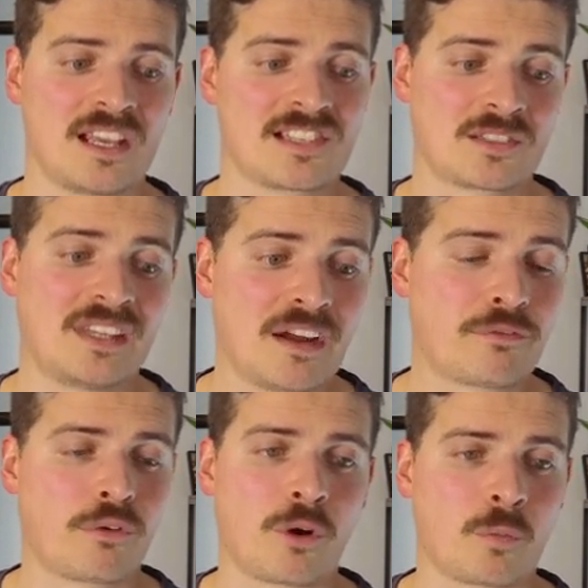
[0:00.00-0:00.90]
So
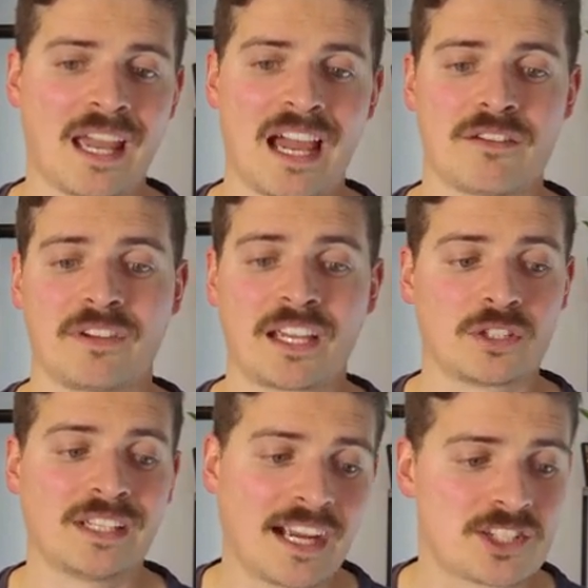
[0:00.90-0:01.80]
therefore we have a
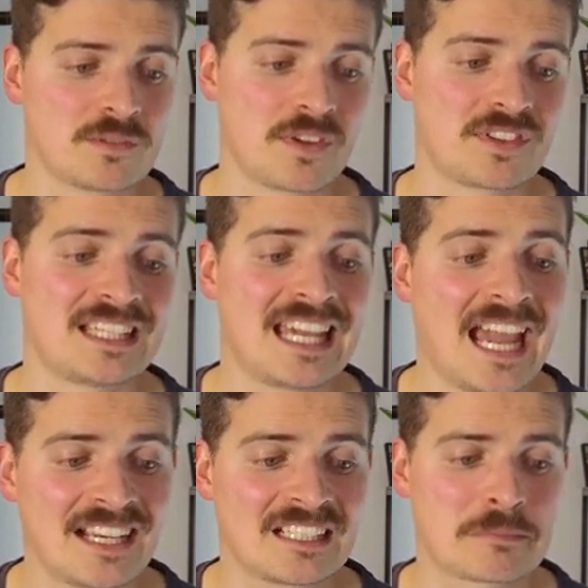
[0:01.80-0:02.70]
connection with the
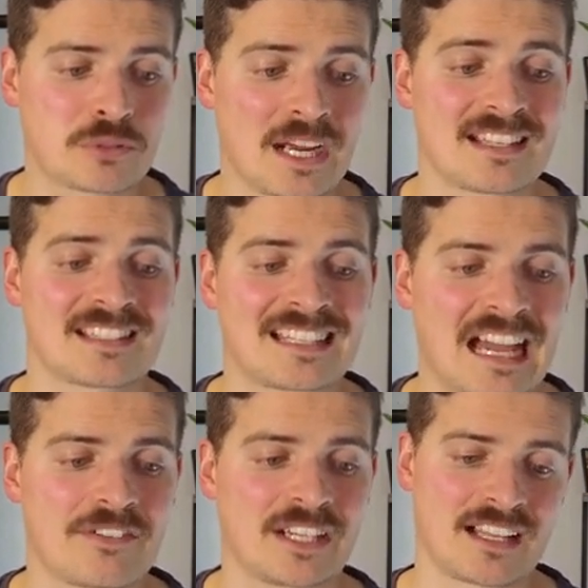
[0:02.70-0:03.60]
enterprise
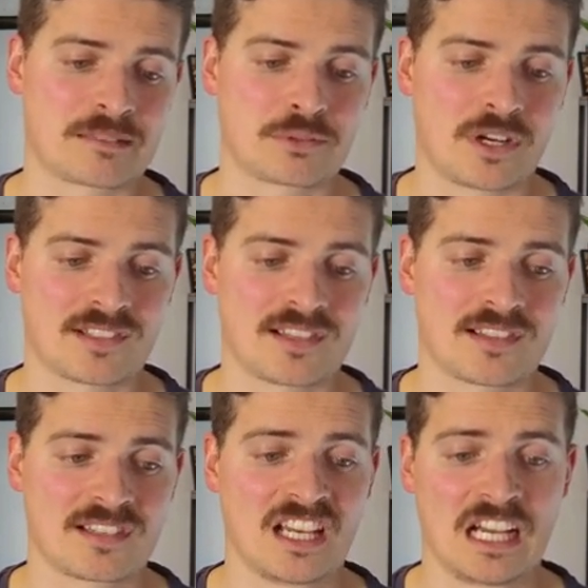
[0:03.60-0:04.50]
governance
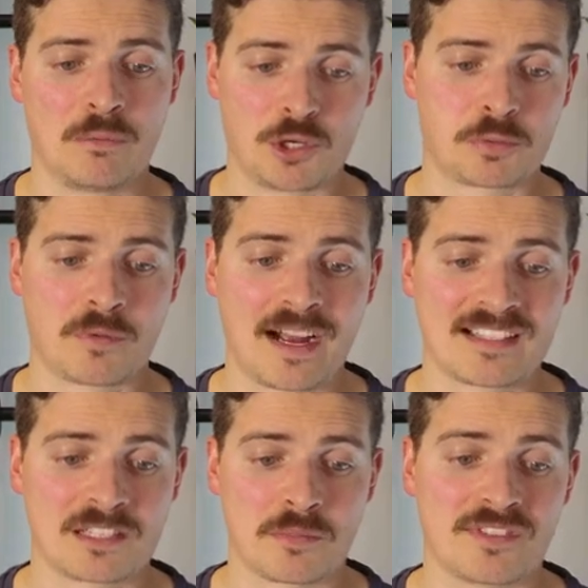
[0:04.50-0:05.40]
process, which
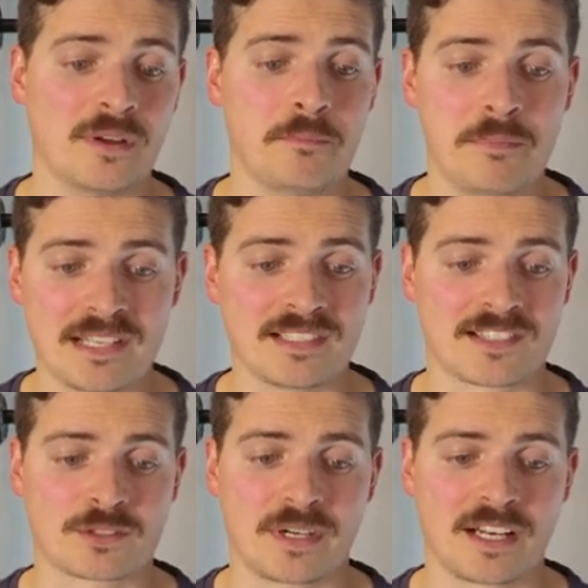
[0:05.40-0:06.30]
provides us with the
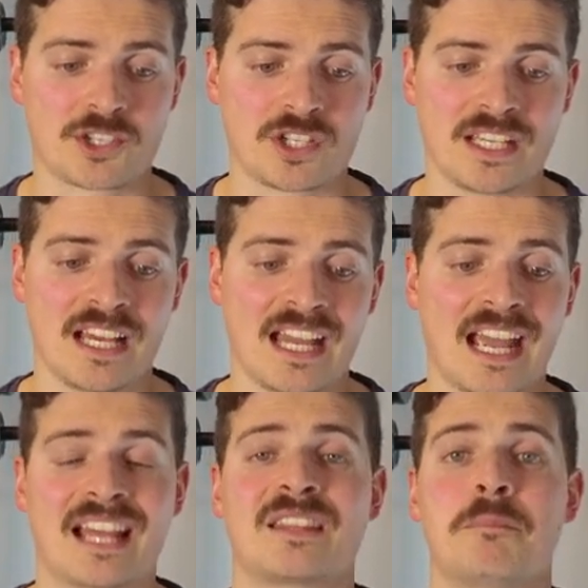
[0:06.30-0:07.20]
business strategy
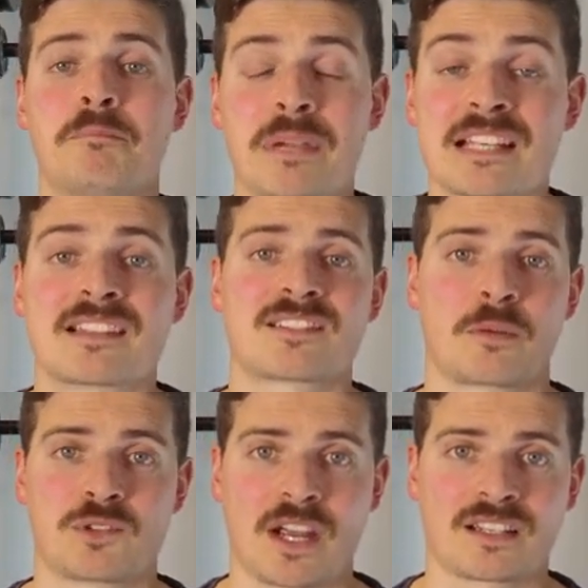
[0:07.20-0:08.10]
and the business
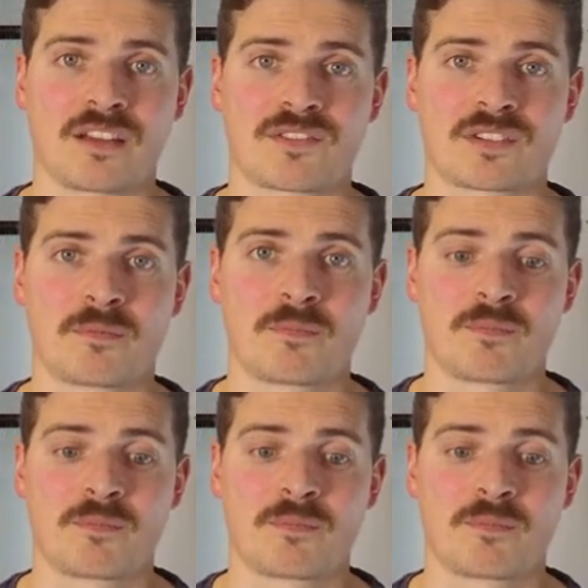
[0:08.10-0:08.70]
objectives.